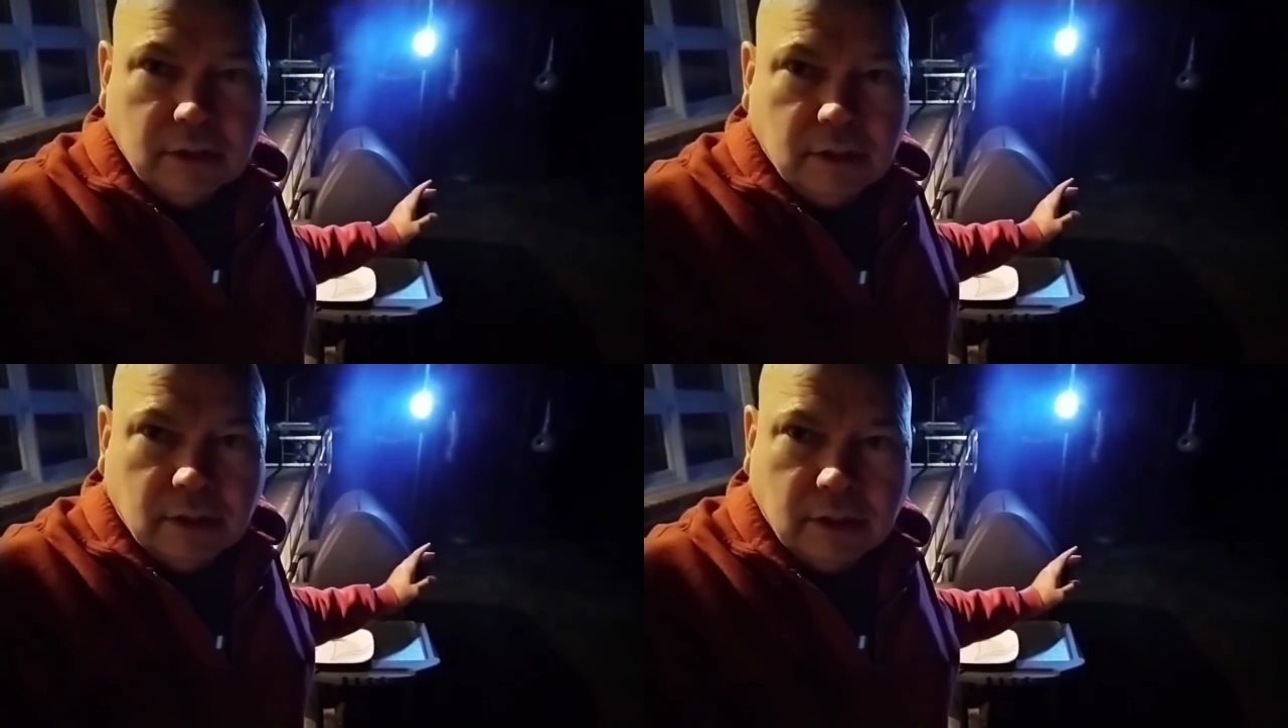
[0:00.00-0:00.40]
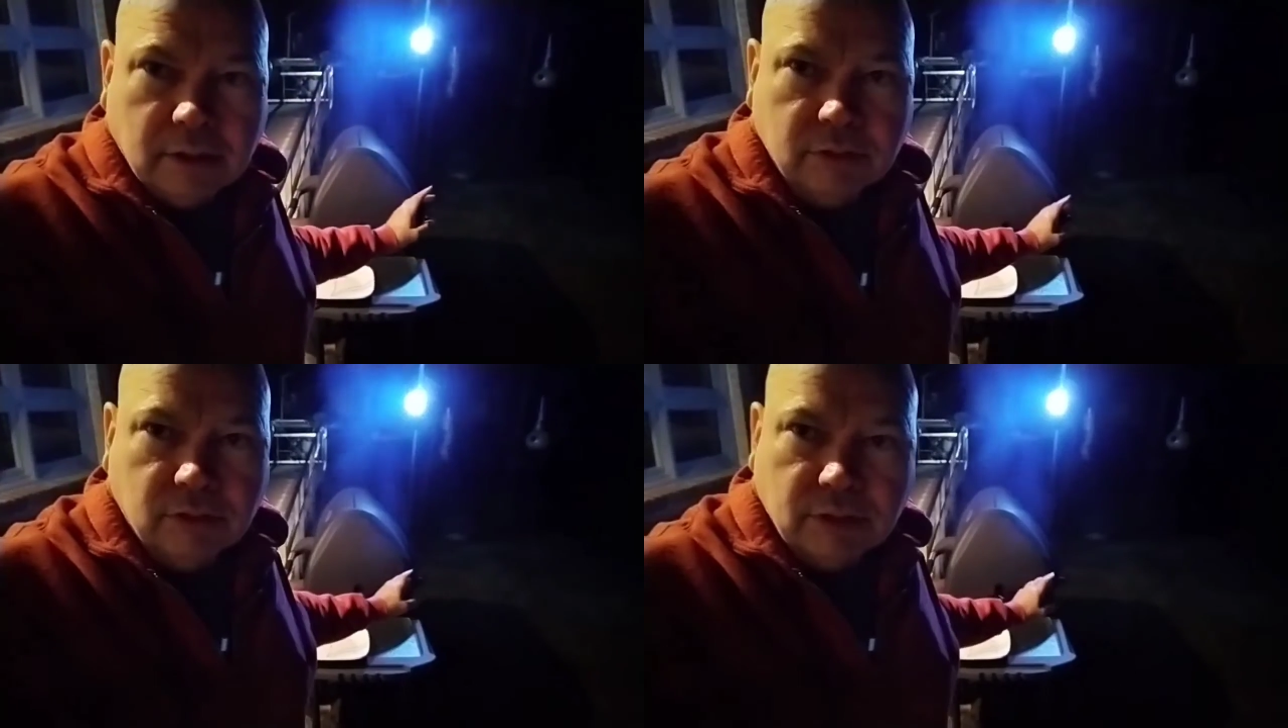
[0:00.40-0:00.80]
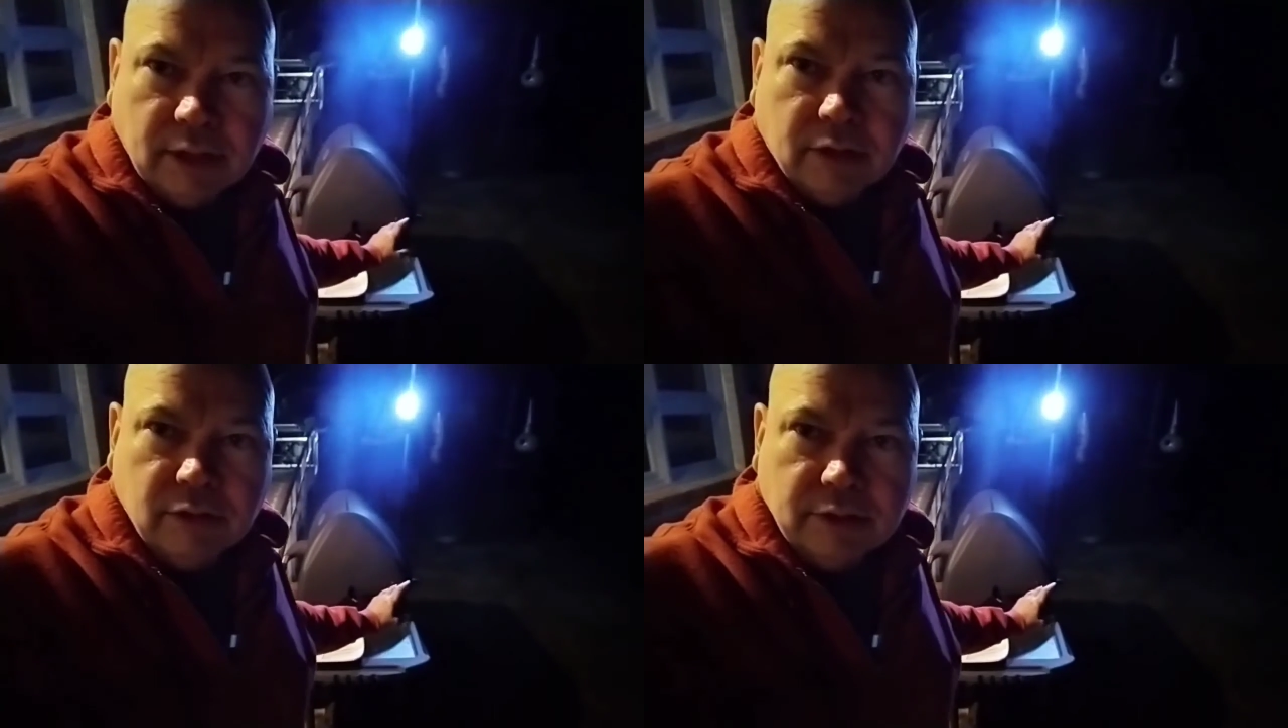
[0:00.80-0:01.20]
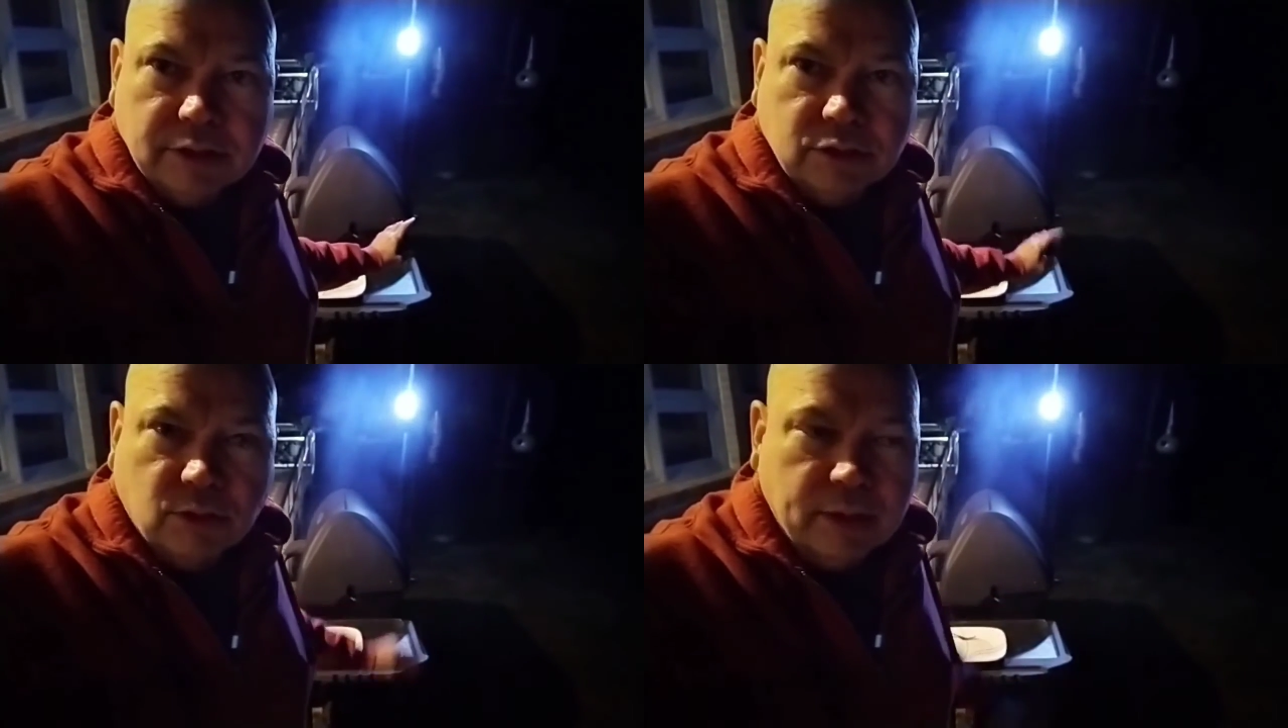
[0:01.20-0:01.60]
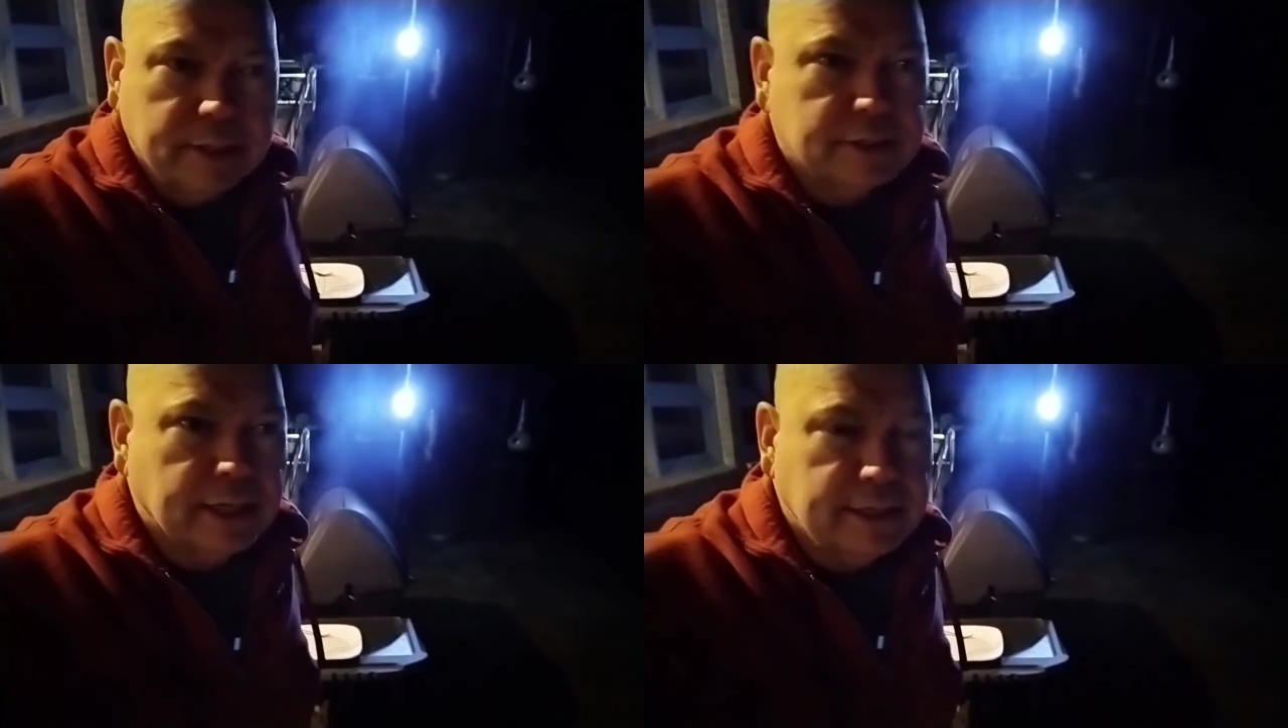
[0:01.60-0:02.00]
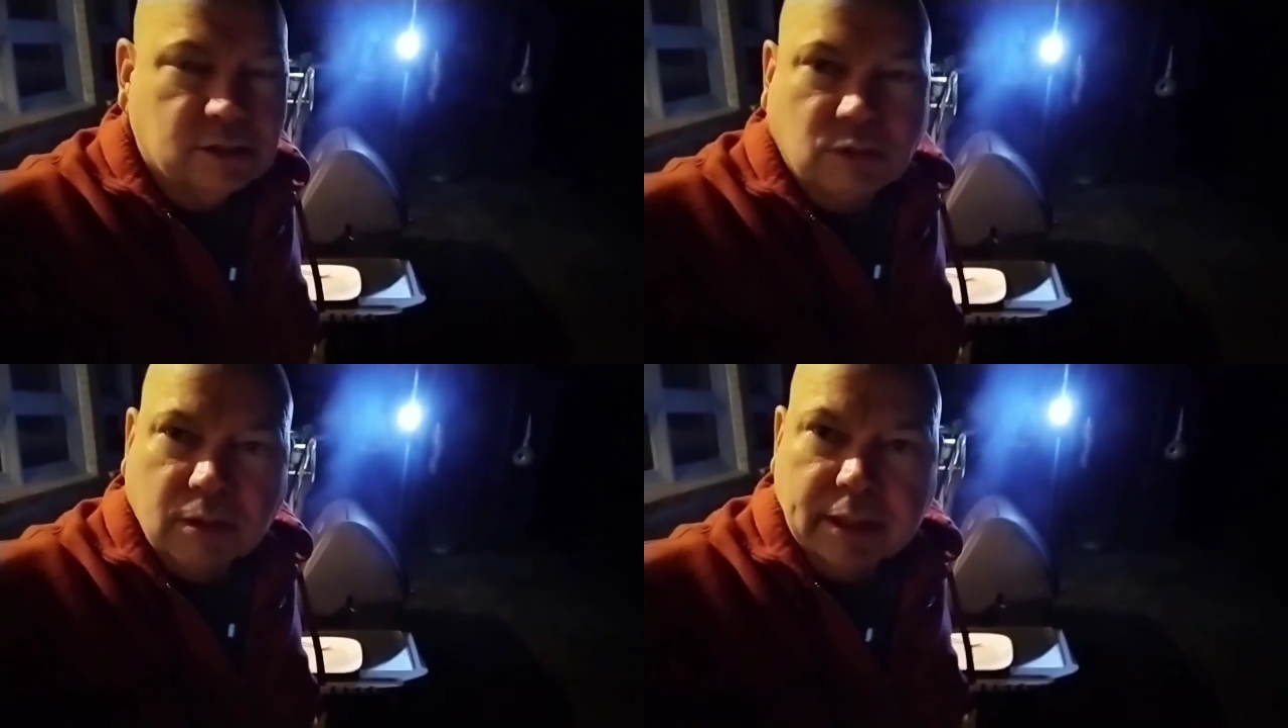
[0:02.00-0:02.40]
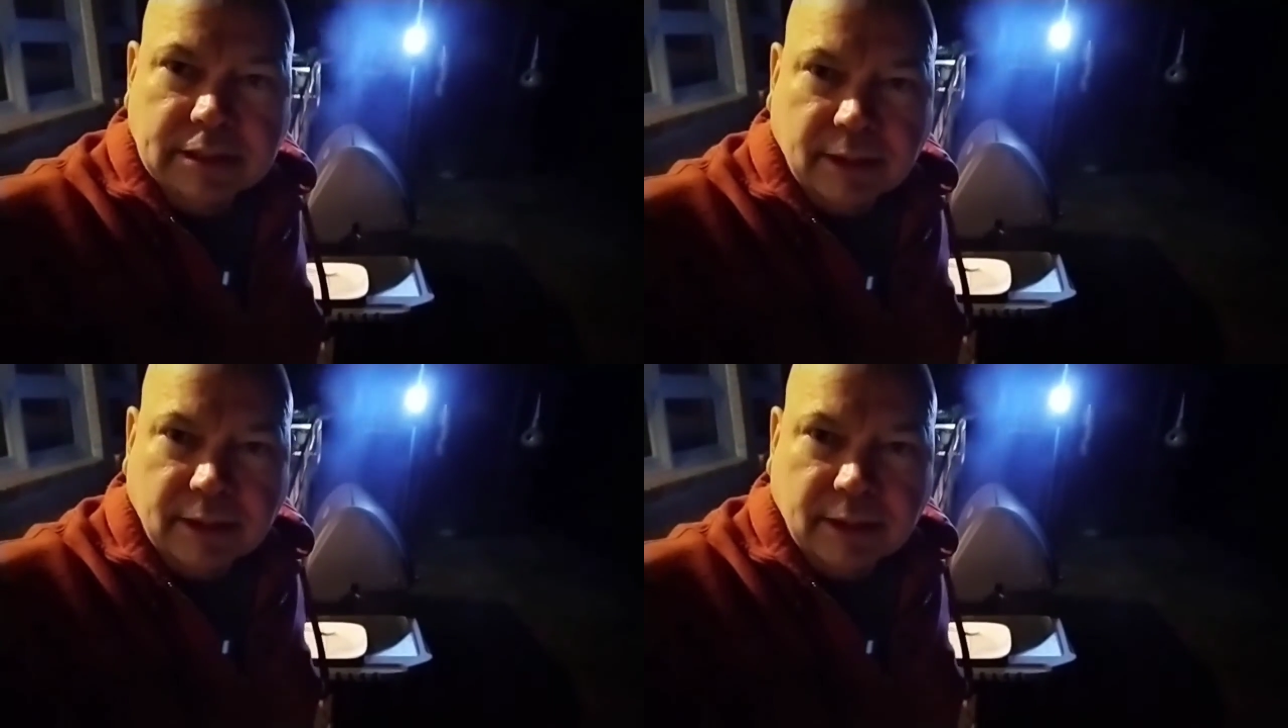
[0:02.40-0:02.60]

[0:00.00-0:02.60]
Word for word: I don't know, early 20s, late 20s.